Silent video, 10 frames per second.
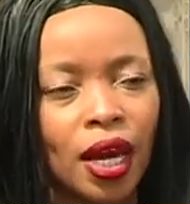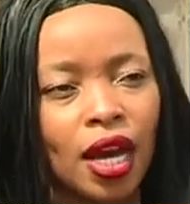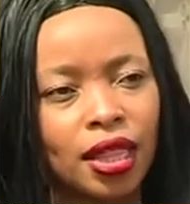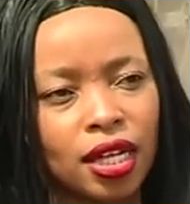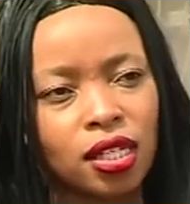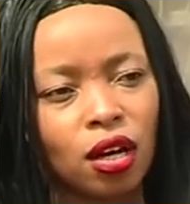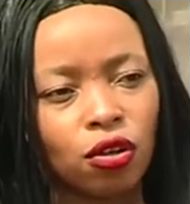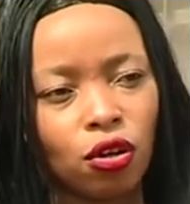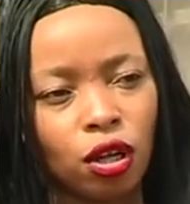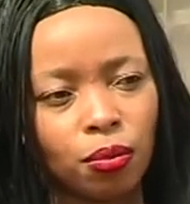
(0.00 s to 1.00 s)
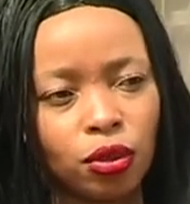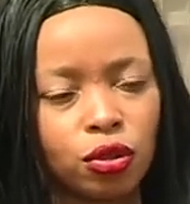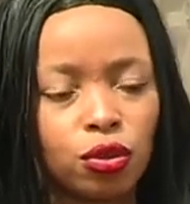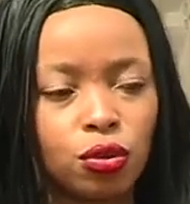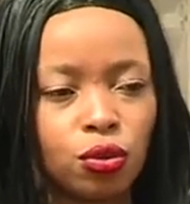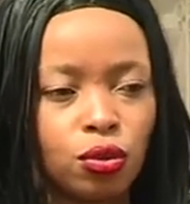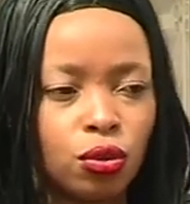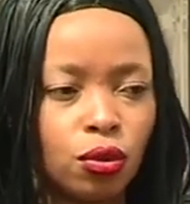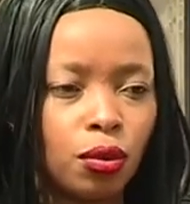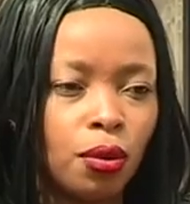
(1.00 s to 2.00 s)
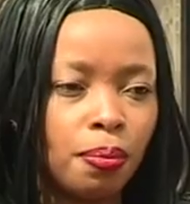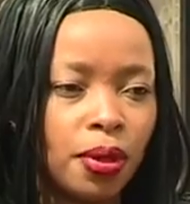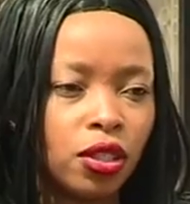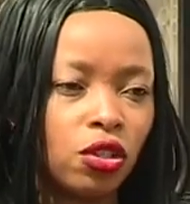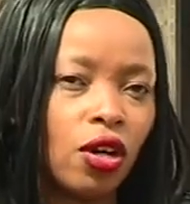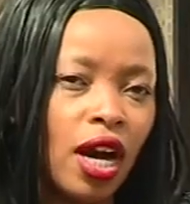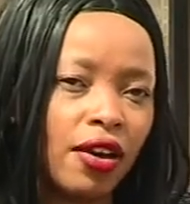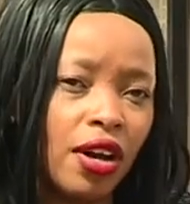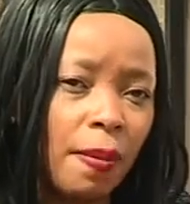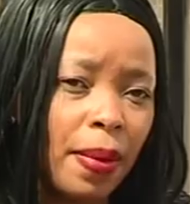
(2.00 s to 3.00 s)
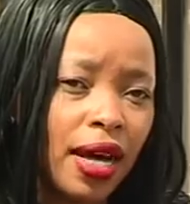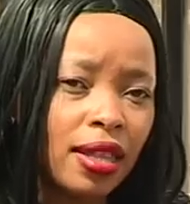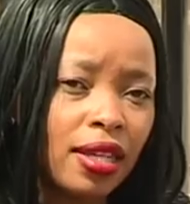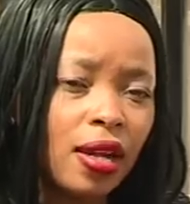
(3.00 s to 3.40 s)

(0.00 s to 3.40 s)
and that's how you're able to build your career path.